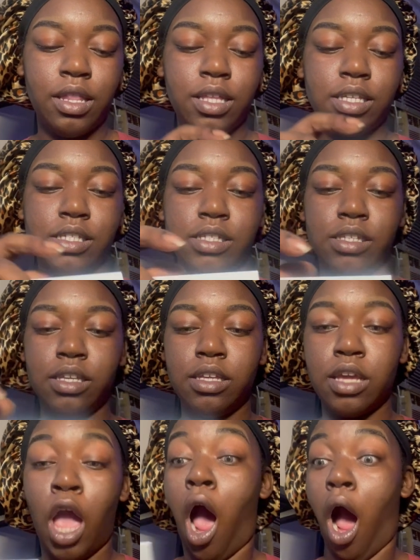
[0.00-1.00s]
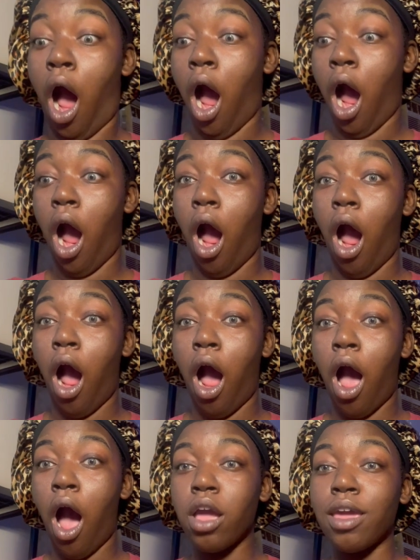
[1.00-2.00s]
Let's
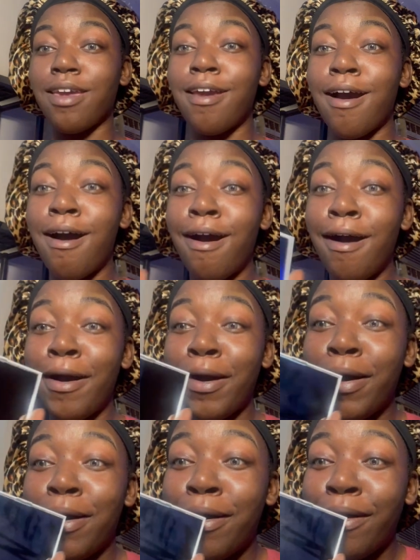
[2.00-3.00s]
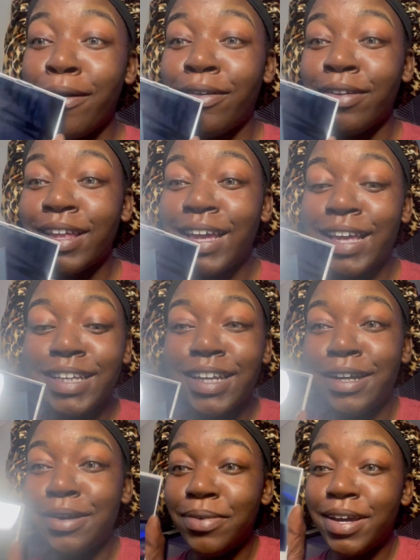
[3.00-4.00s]
see. Y'all, it
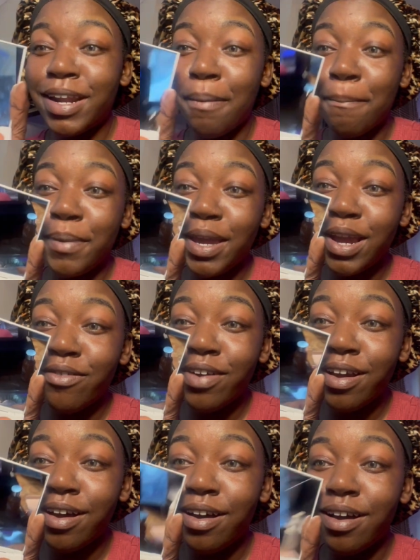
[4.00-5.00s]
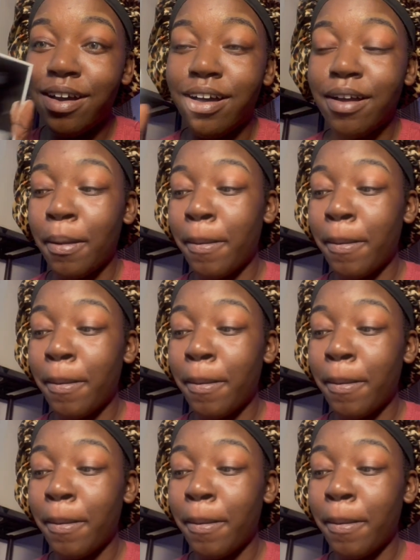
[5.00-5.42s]
come with a mirror.